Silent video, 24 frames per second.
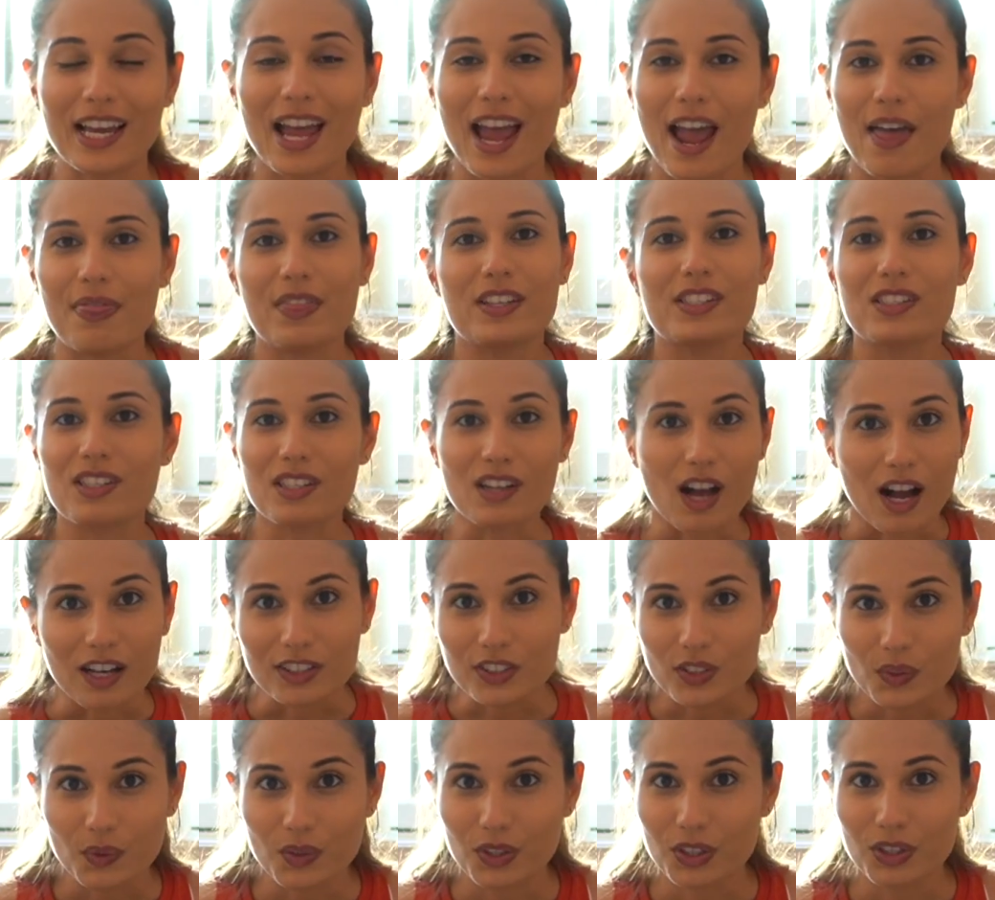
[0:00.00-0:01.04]
And this can
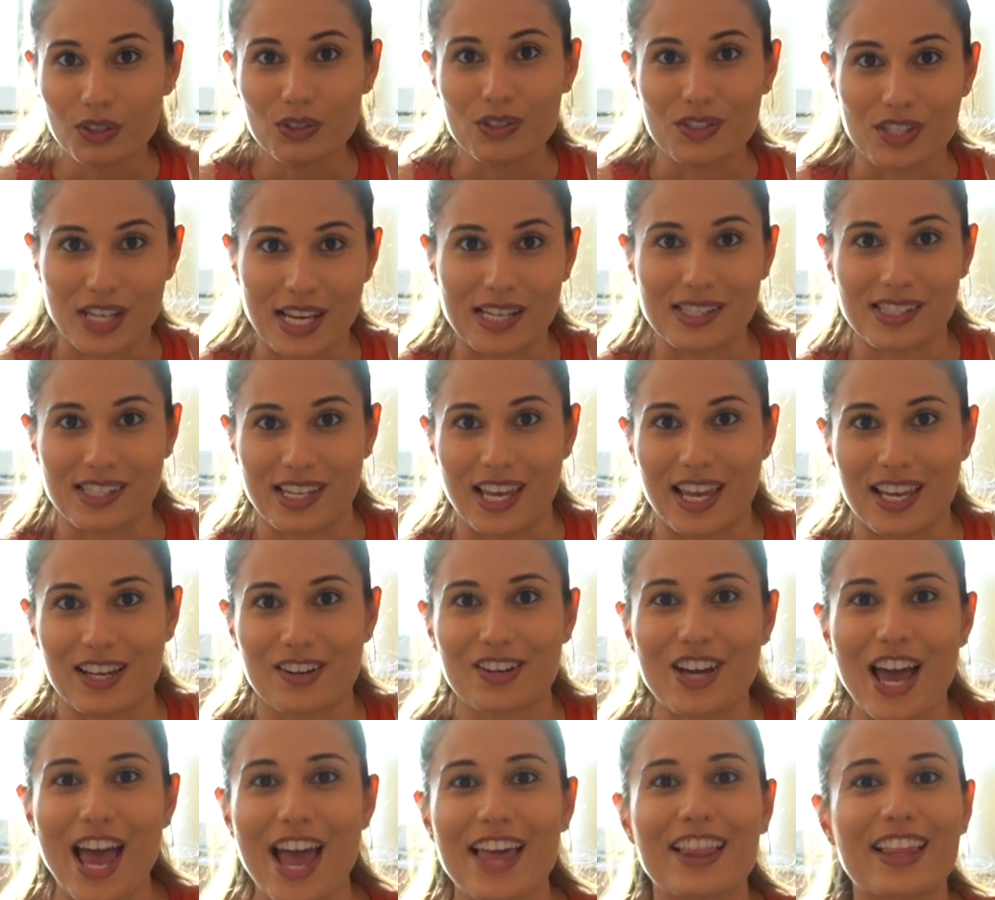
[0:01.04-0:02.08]
also include dancing,
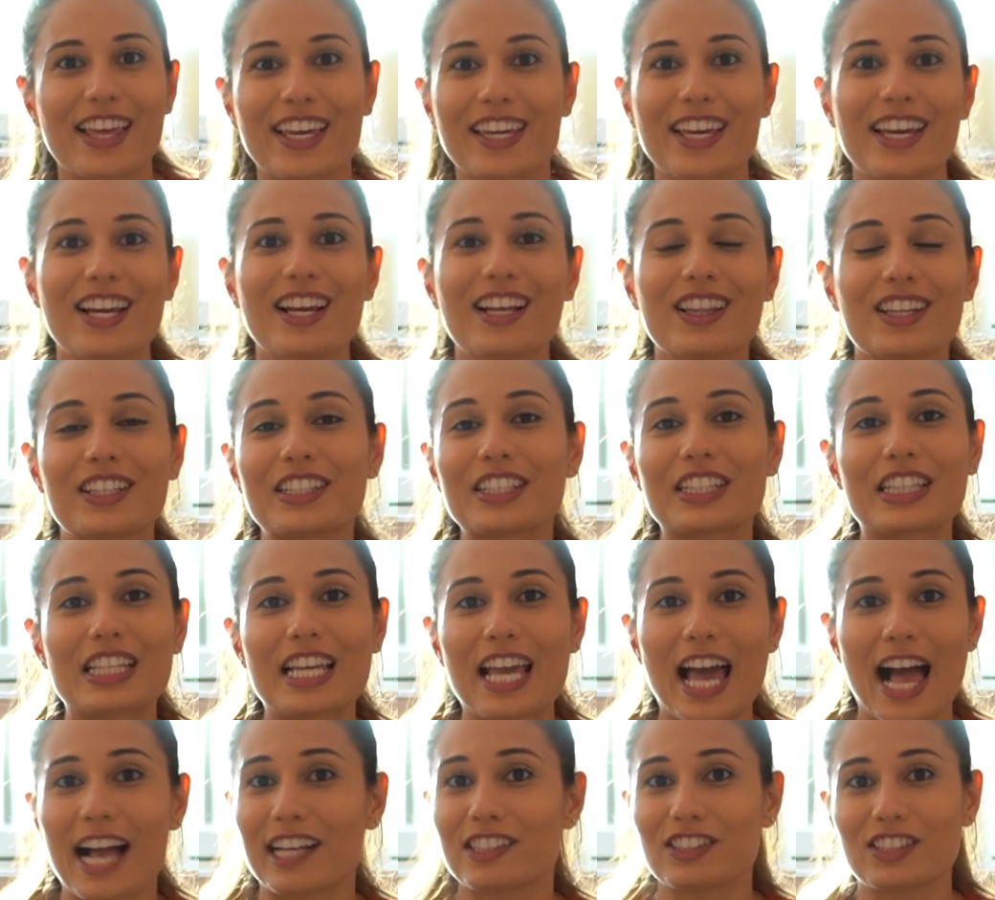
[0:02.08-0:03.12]
okay? Literally
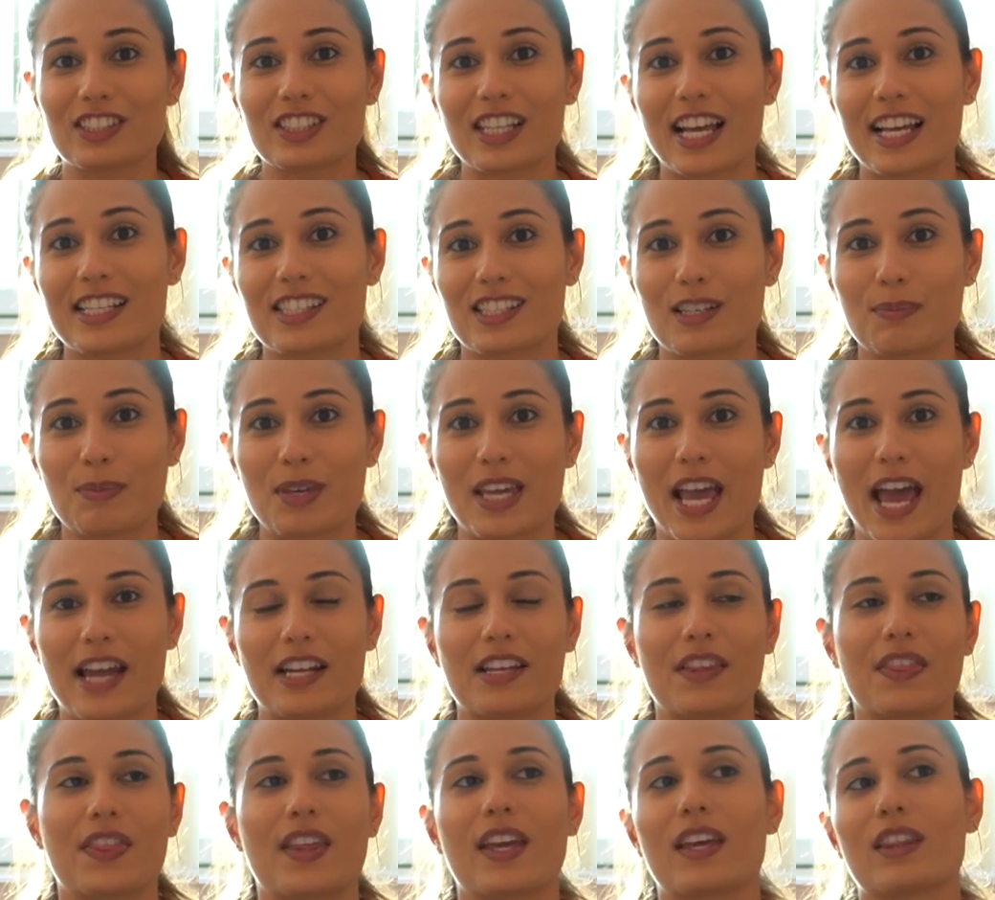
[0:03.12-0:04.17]
exercise can be
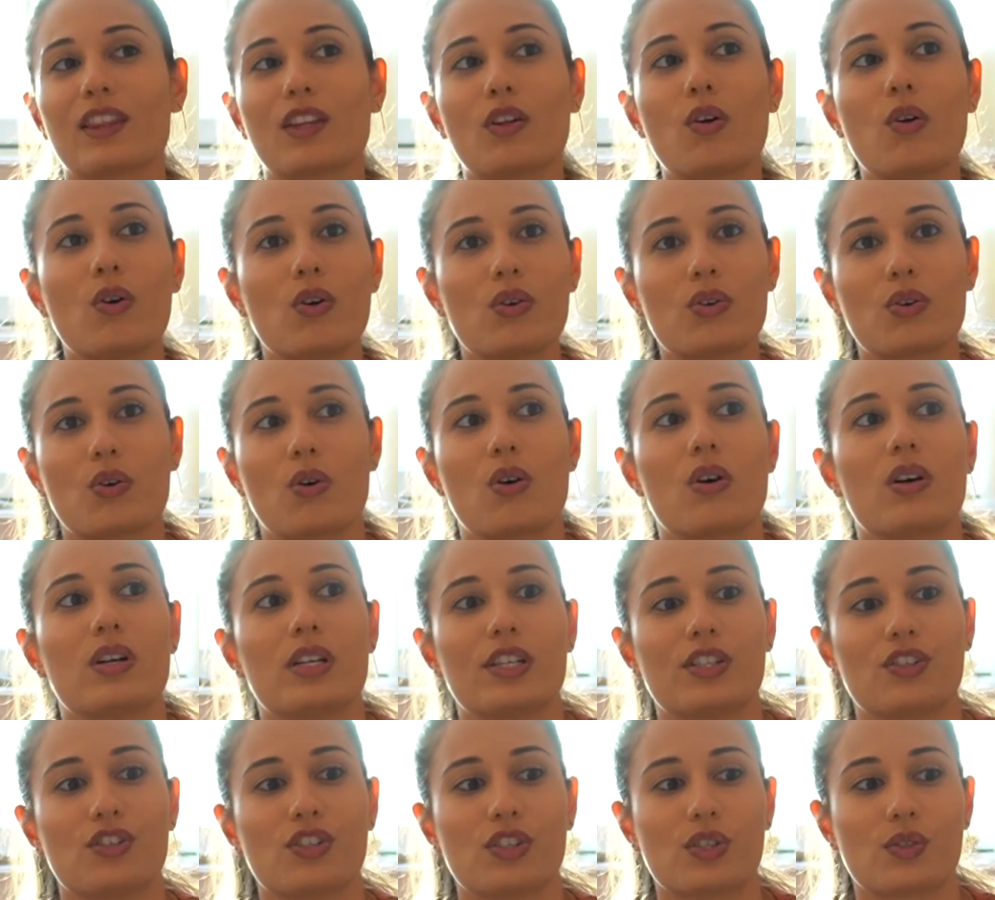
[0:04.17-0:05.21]
anything. The whole goal
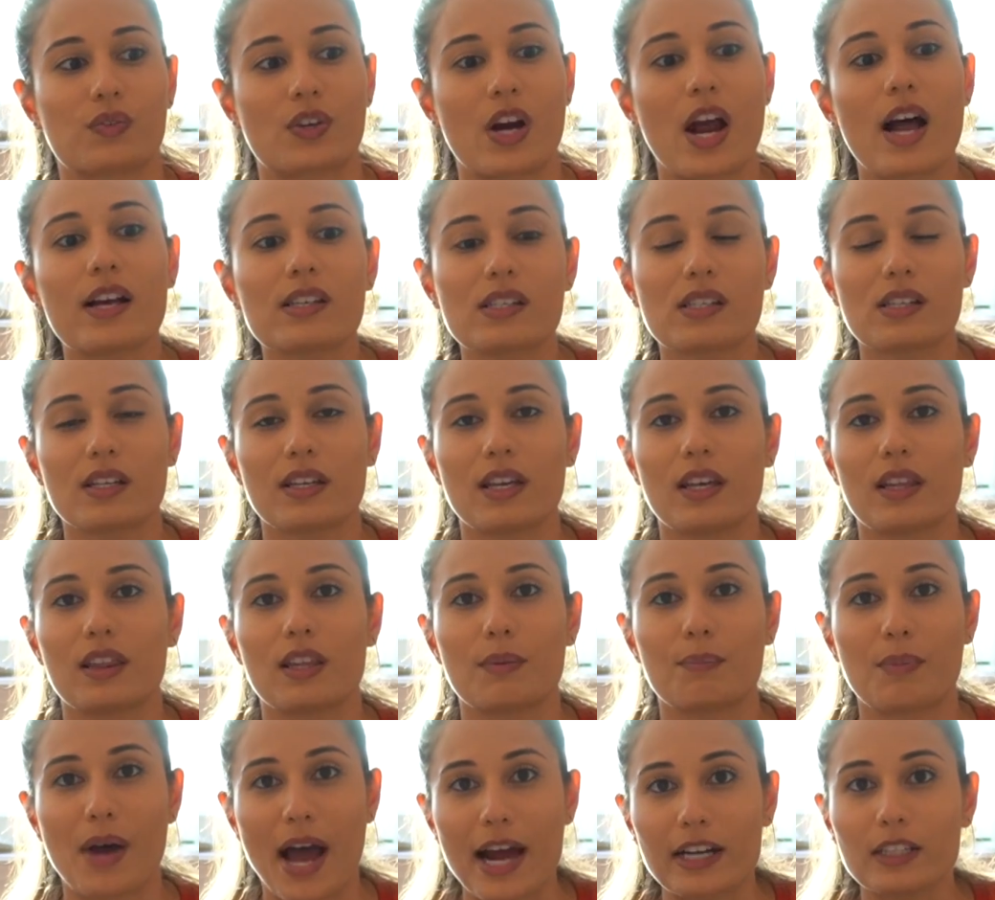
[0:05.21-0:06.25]
is just for us to get
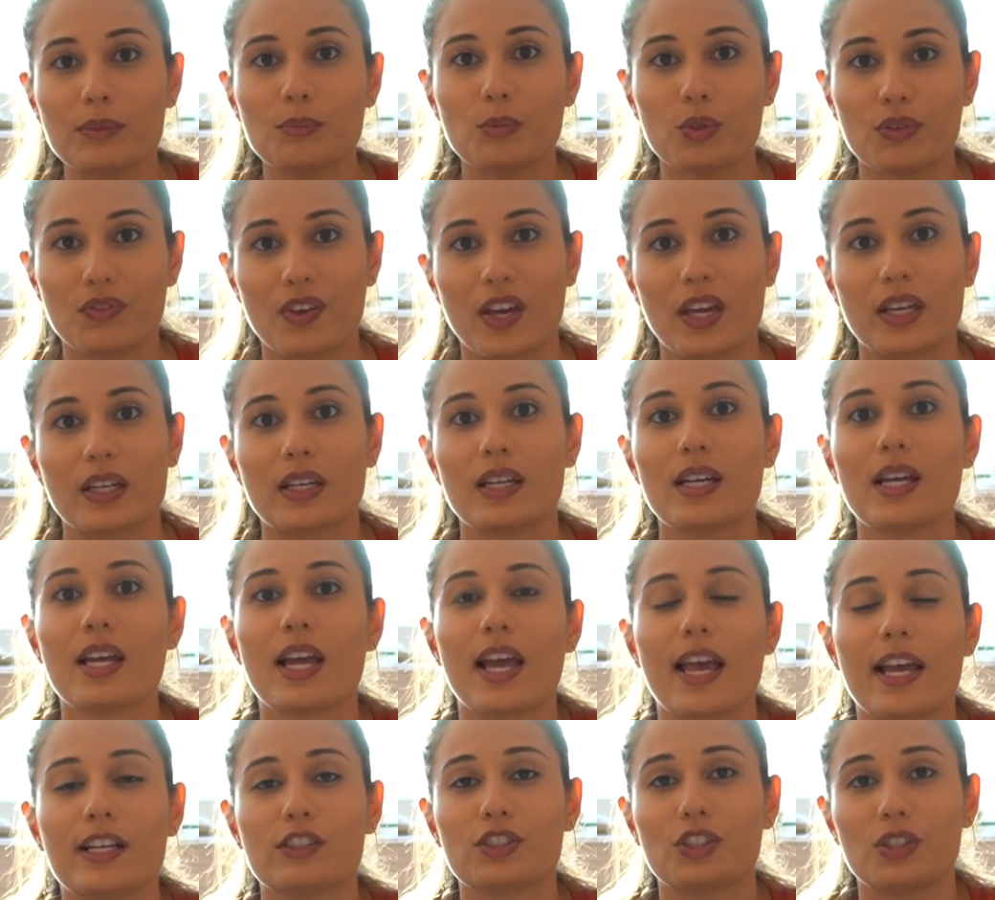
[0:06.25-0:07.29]
the body moving
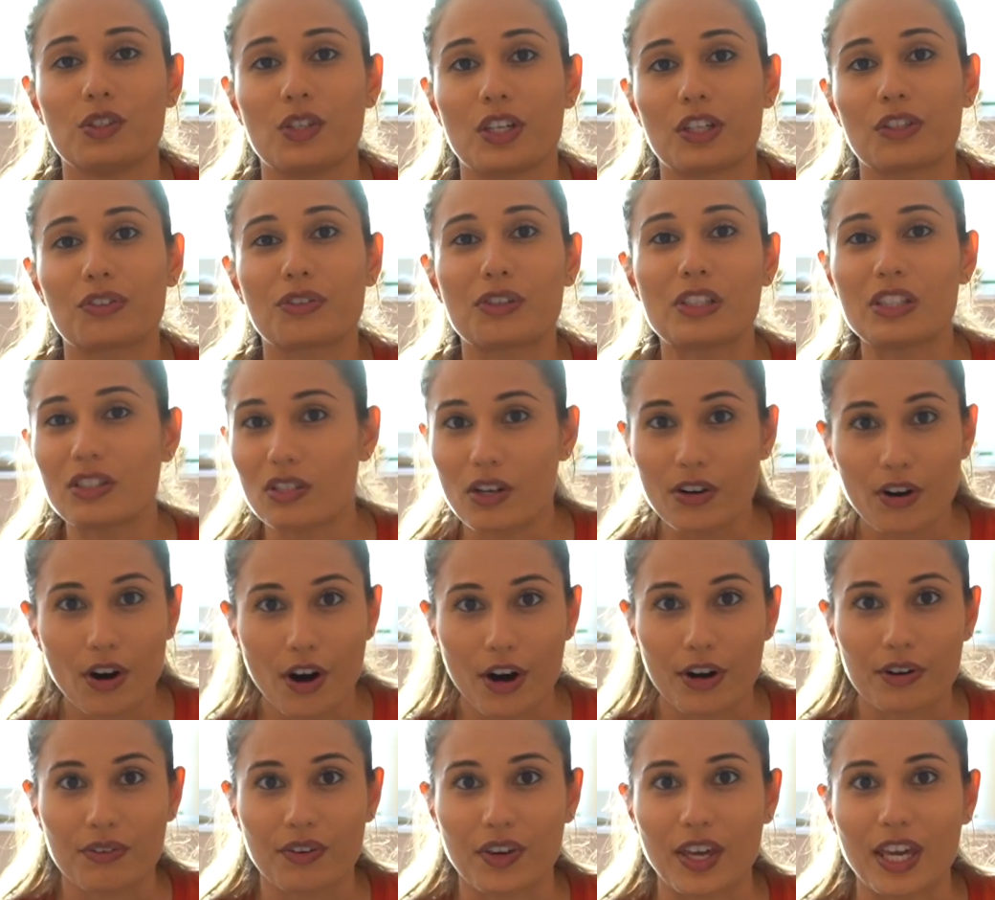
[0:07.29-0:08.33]
and to increase our
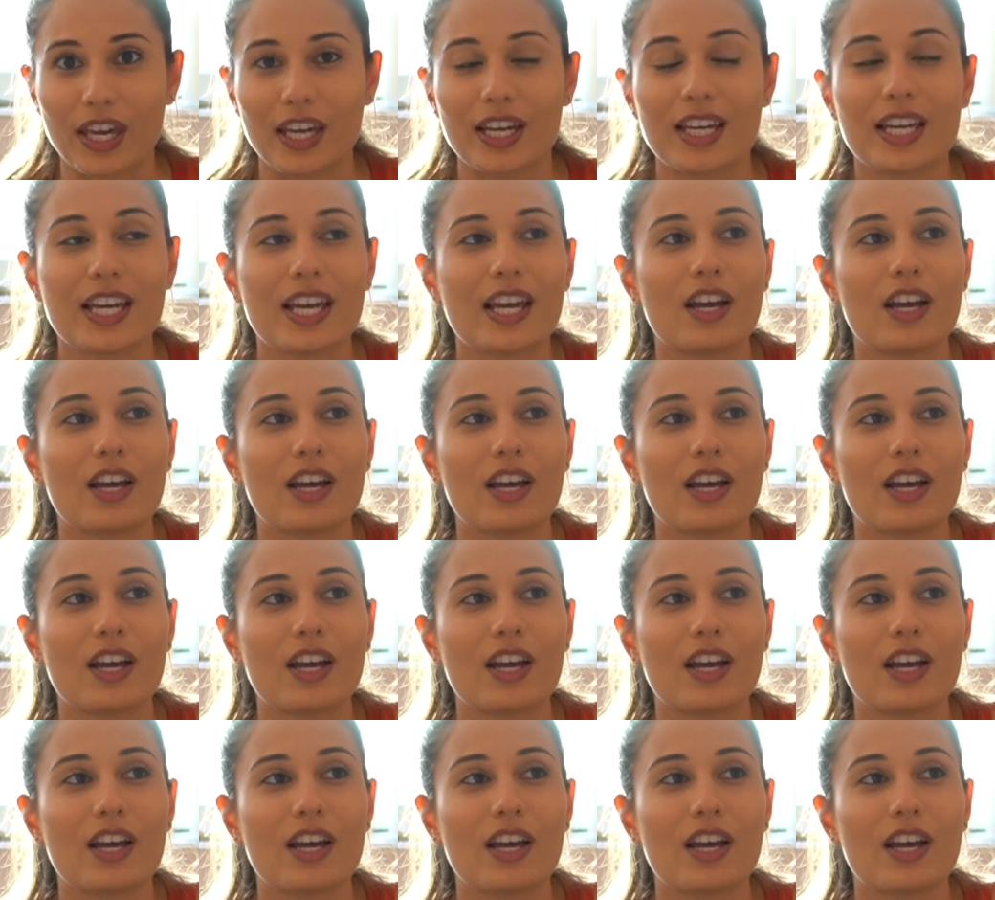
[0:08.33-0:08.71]
heart rate.